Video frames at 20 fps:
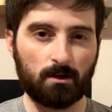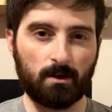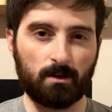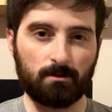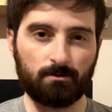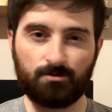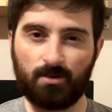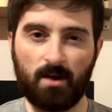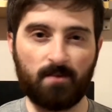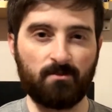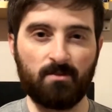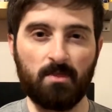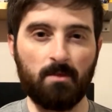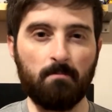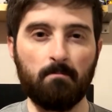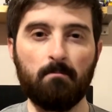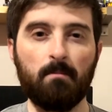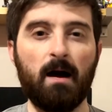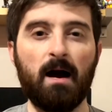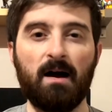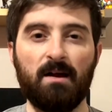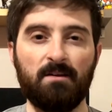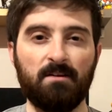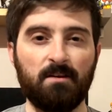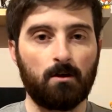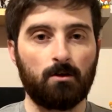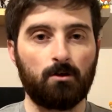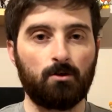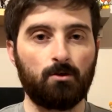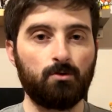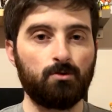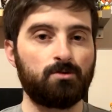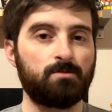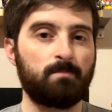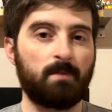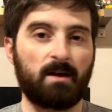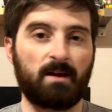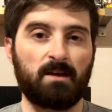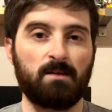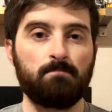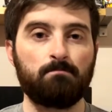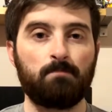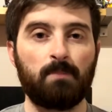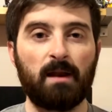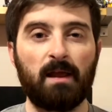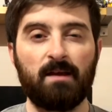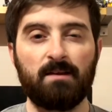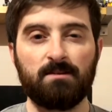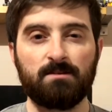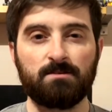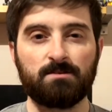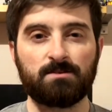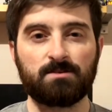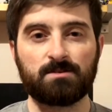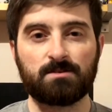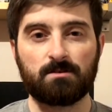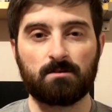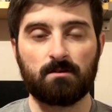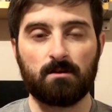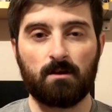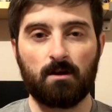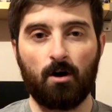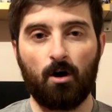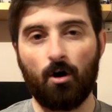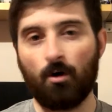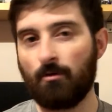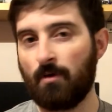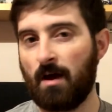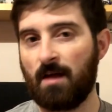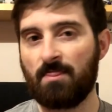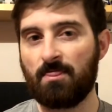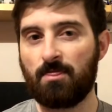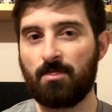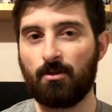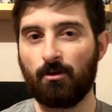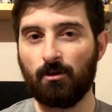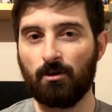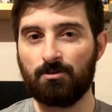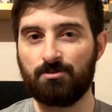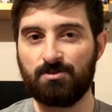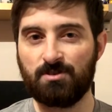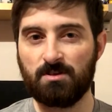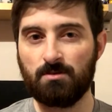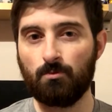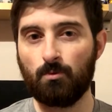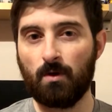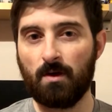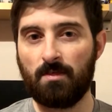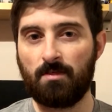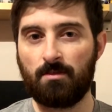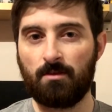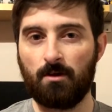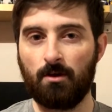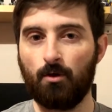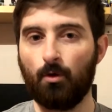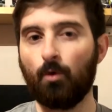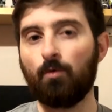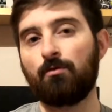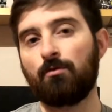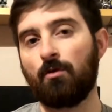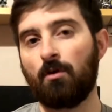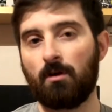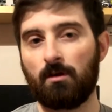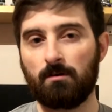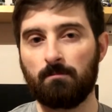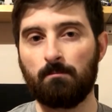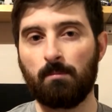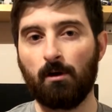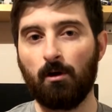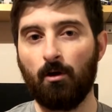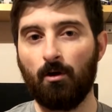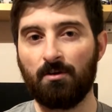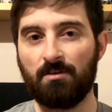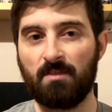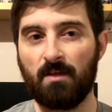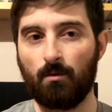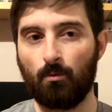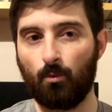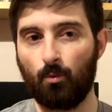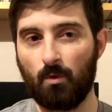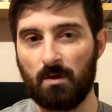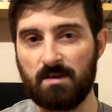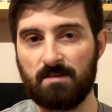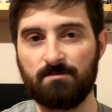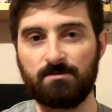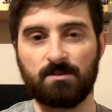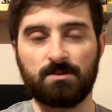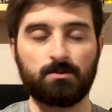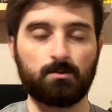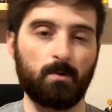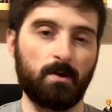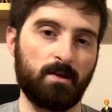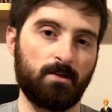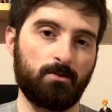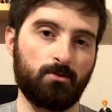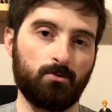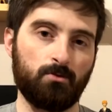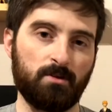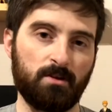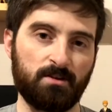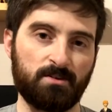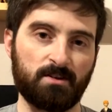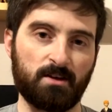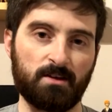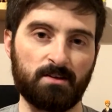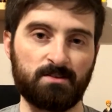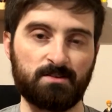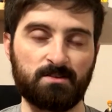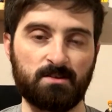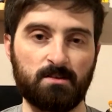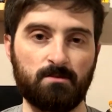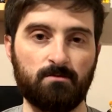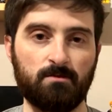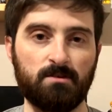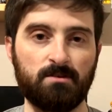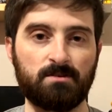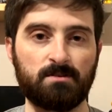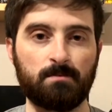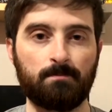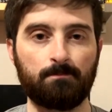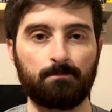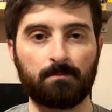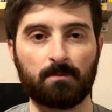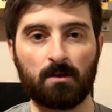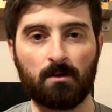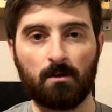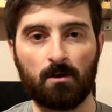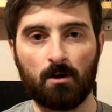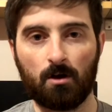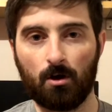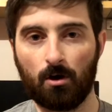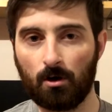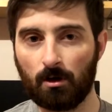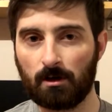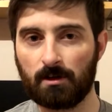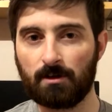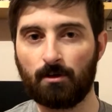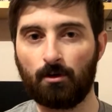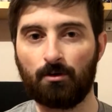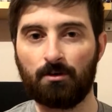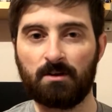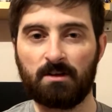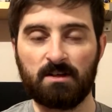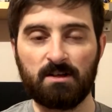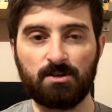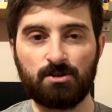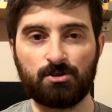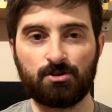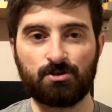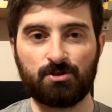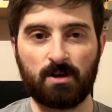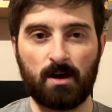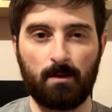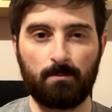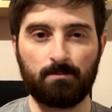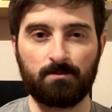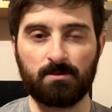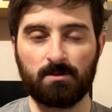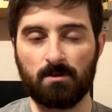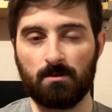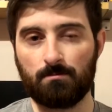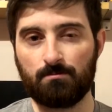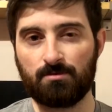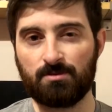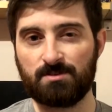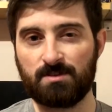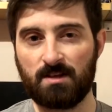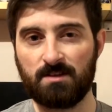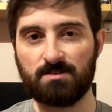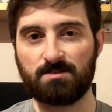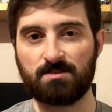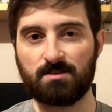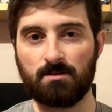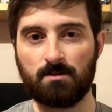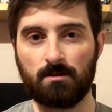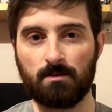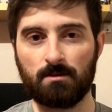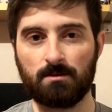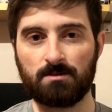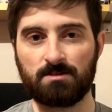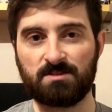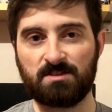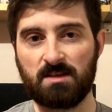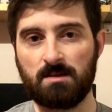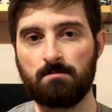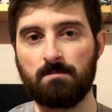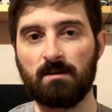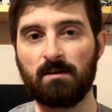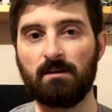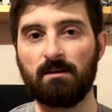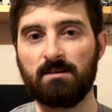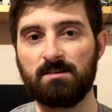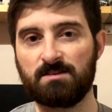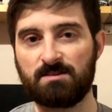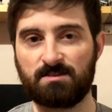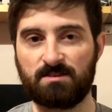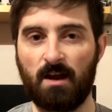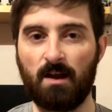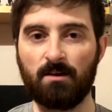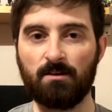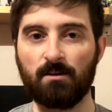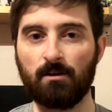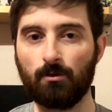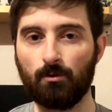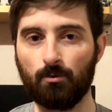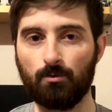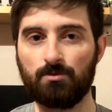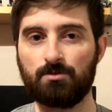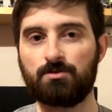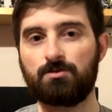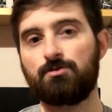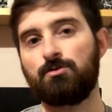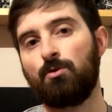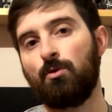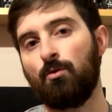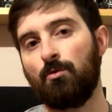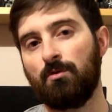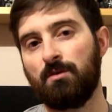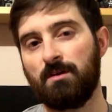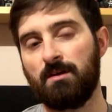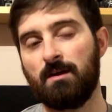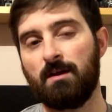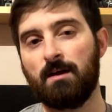driving them mad. Uzumaki blends horror anthology with an overarching plot that weaves its way through the entire series. Early on, each chapter presents a seemingly standalone story,